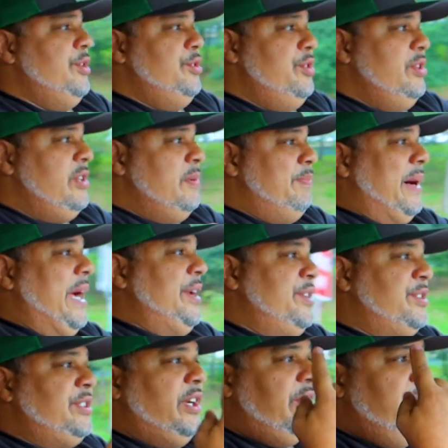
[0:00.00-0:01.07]
You could buy
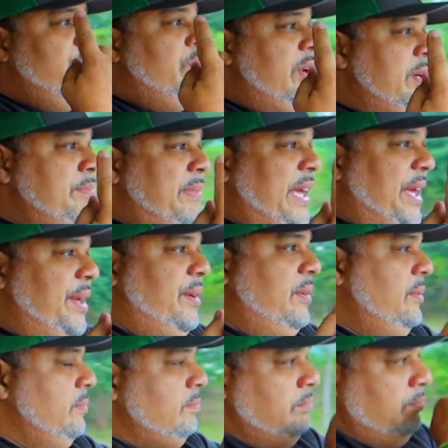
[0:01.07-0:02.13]
yourself 1 male,
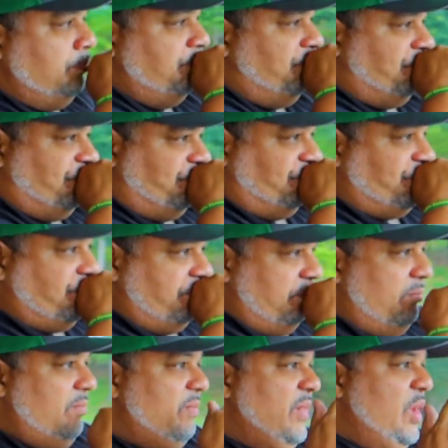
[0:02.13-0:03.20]

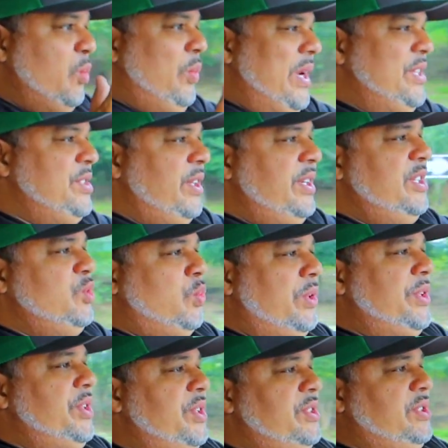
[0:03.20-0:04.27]
wait till he's
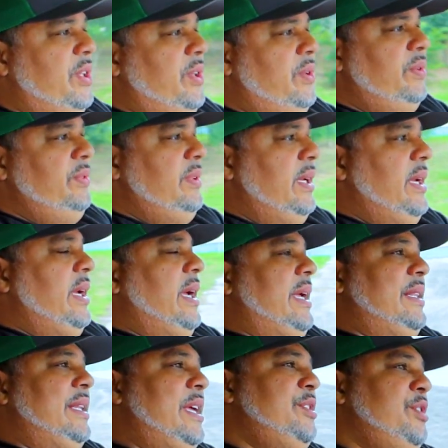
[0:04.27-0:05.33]
1 year old,
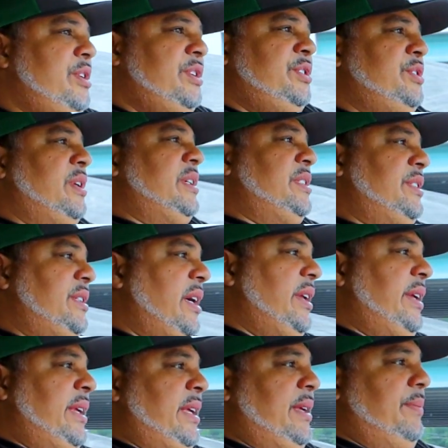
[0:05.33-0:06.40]
and then you can start
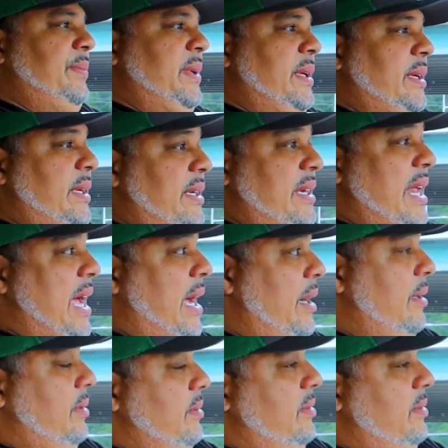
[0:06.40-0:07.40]
studying him. Now,